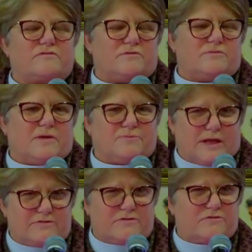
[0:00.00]

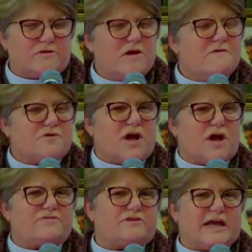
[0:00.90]

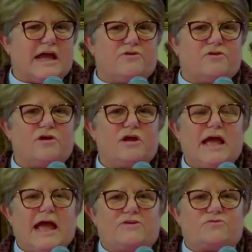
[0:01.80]
to gather
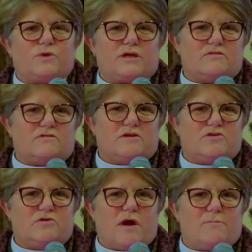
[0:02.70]
as we
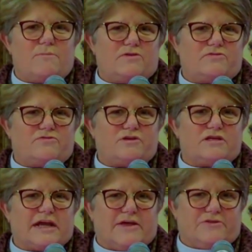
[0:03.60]
continue our ministry
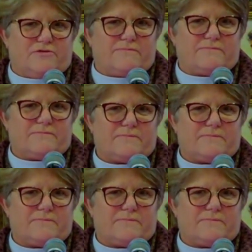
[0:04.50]
together.